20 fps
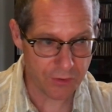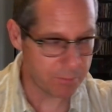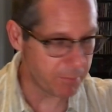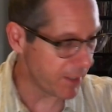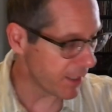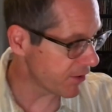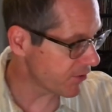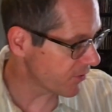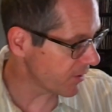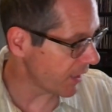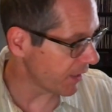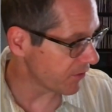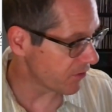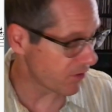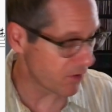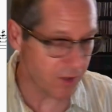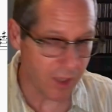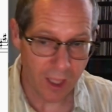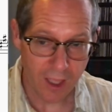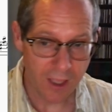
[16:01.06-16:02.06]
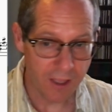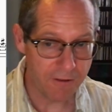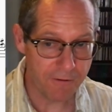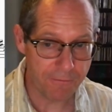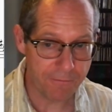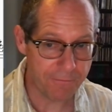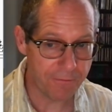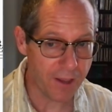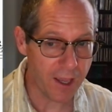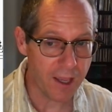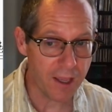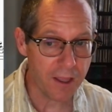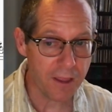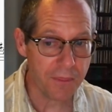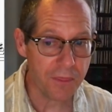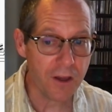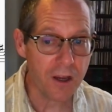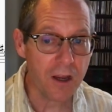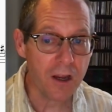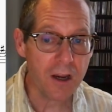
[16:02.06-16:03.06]
Makes sense.
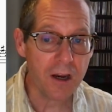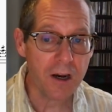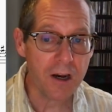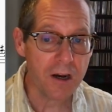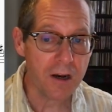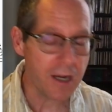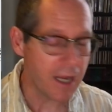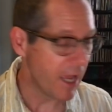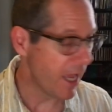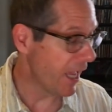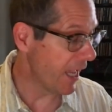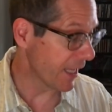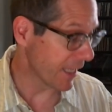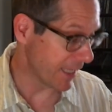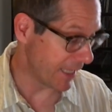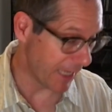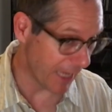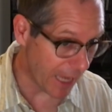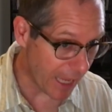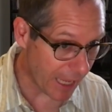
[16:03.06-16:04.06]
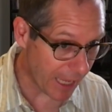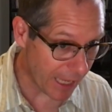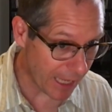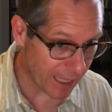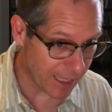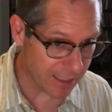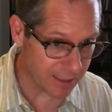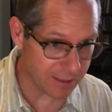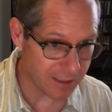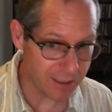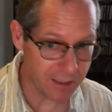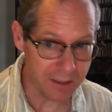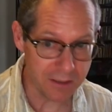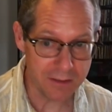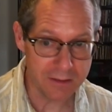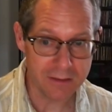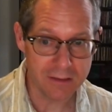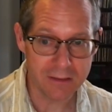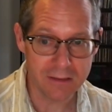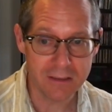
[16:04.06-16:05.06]
Feather
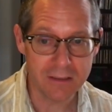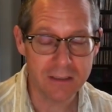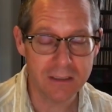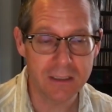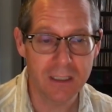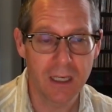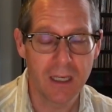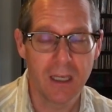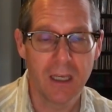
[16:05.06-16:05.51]
canyons.